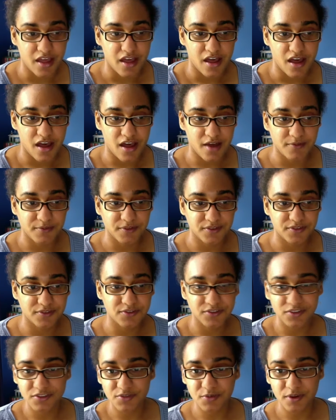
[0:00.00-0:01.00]
Um, it's
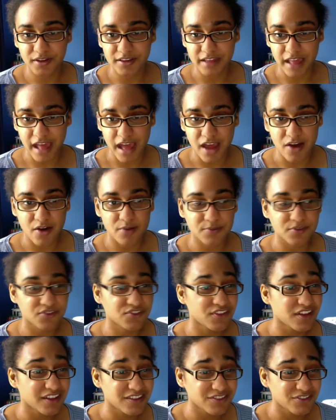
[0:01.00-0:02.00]
just right now, I'm just
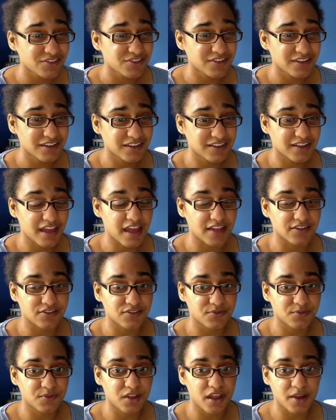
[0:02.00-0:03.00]
not interested in that
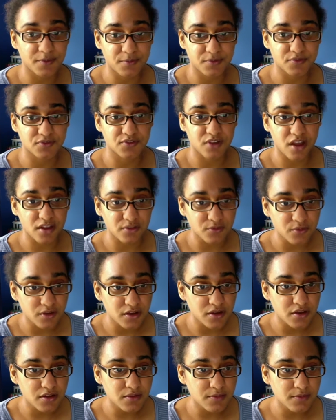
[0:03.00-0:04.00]
type of
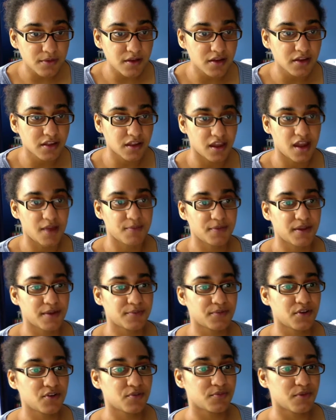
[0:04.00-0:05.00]
genre book. I mean, I
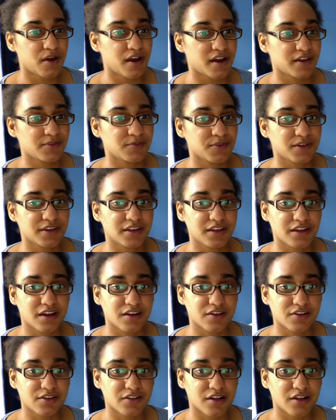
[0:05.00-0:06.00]
don't mind reading
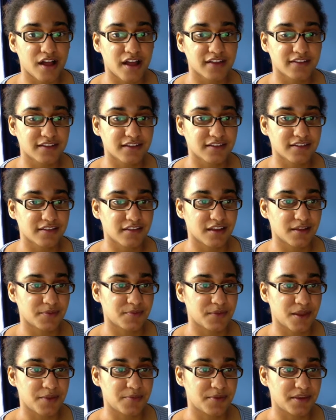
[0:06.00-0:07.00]
other classics like
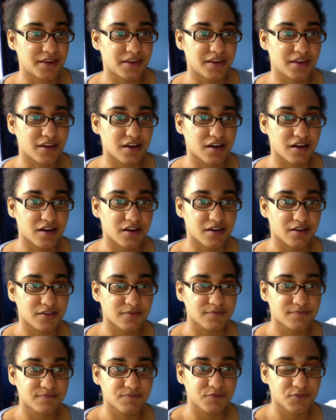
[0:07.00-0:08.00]
maybe
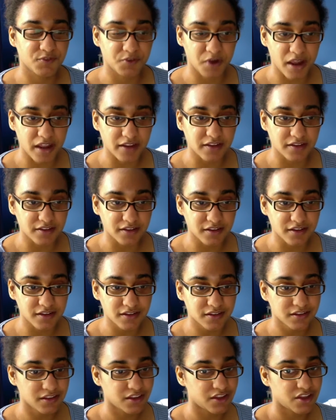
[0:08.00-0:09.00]
um, Dracula
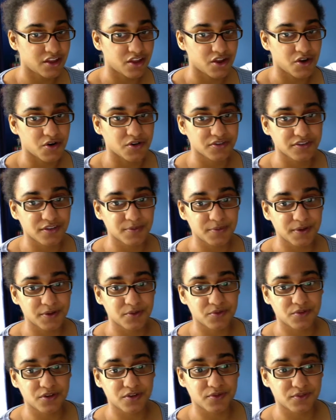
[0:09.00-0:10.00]
or something
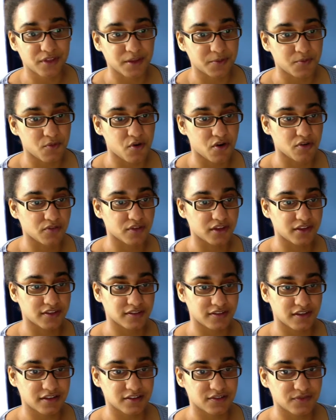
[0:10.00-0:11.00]
with like more of like
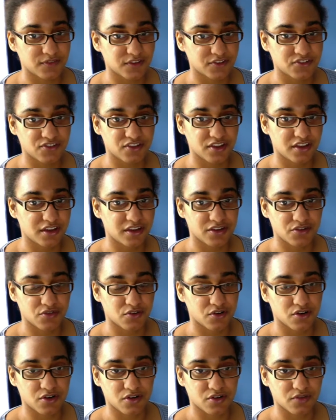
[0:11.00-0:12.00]
science fiction
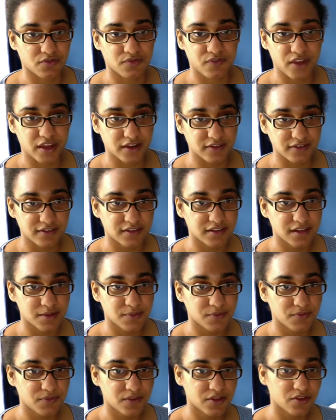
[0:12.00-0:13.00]
or fantasy type
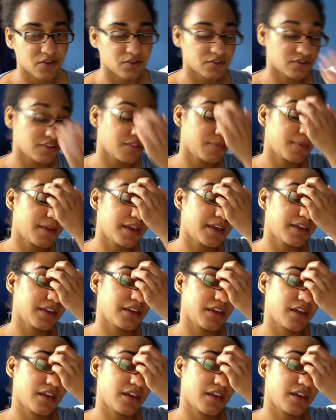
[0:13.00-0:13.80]
of feel or something.